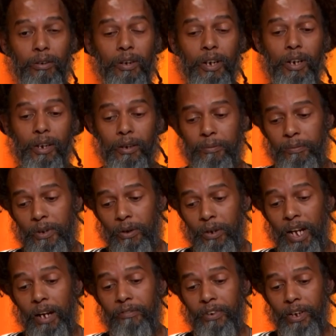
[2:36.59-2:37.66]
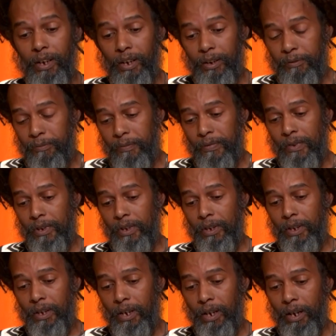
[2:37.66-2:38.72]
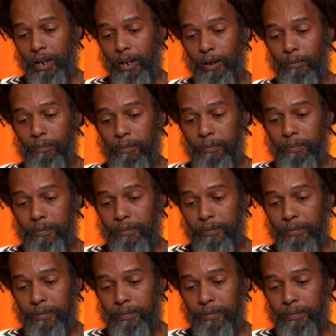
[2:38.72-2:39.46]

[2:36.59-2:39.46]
uh, or Africa, um,